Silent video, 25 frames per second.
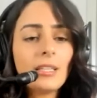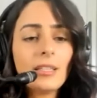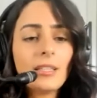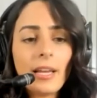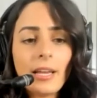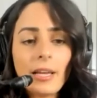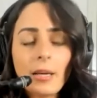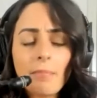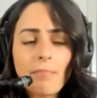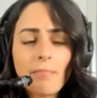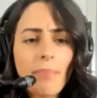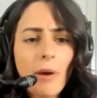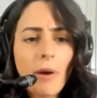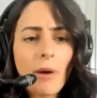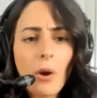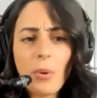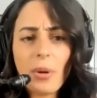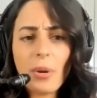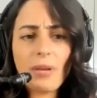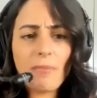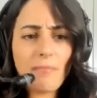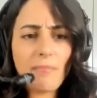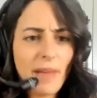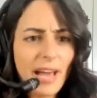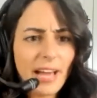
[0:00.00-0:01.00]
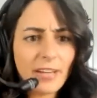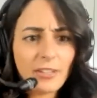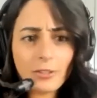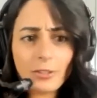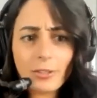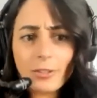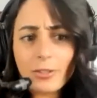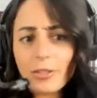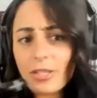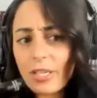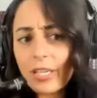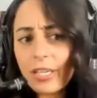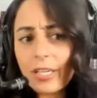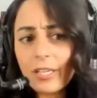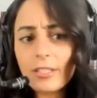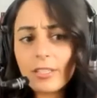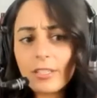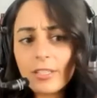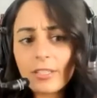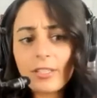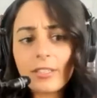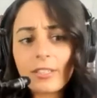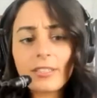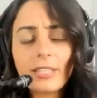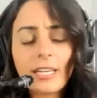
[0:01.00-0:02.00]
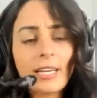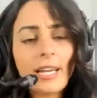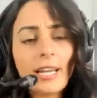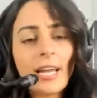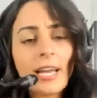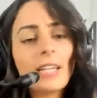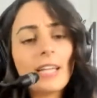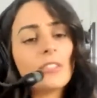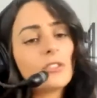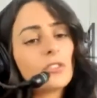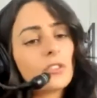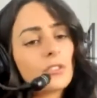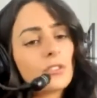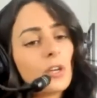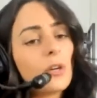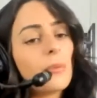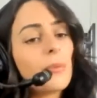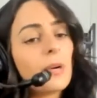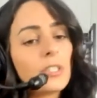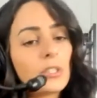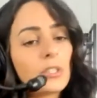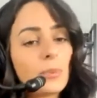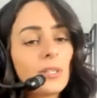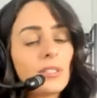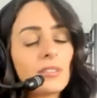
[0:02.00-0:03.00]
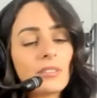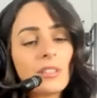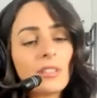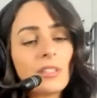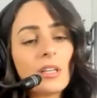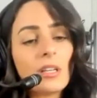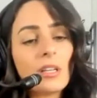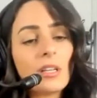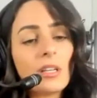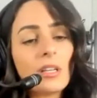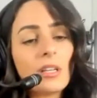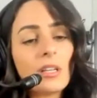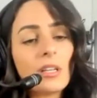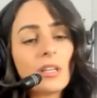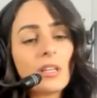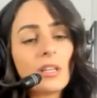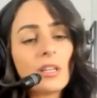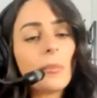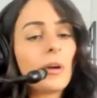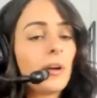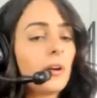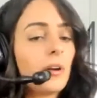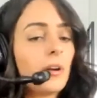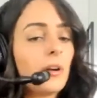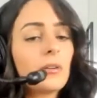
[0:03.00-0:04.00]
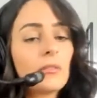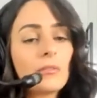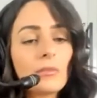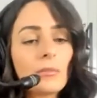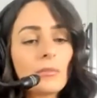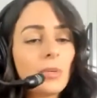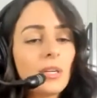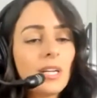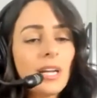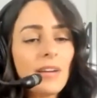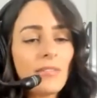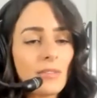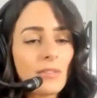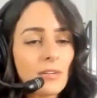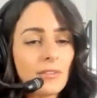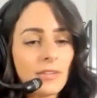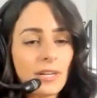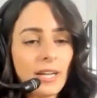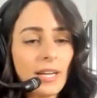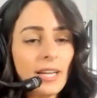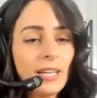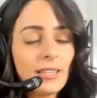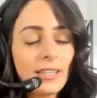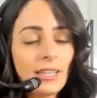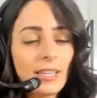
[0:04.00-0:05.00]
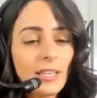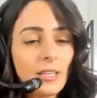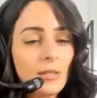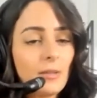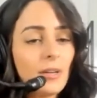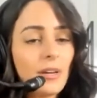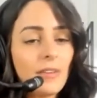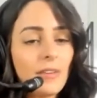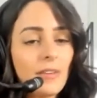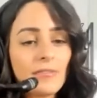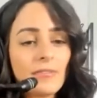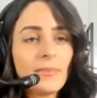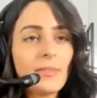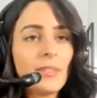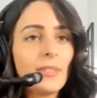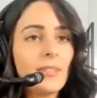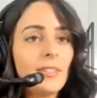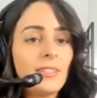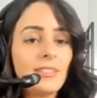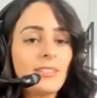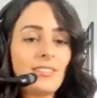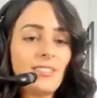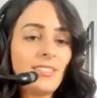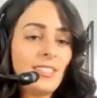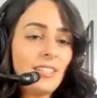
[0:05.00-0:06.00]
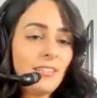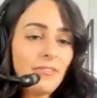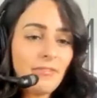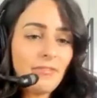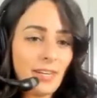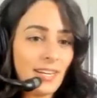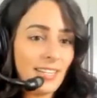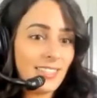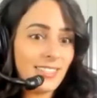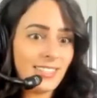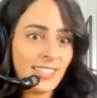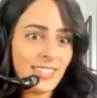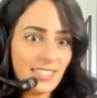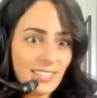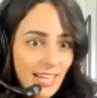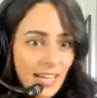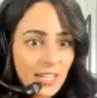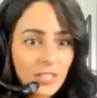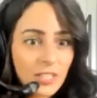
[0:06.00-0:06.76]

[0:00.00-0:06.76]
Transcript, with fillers: like potent magical healer that has so much wisdom or, or whatever right like you have mm-hmm. it's different it's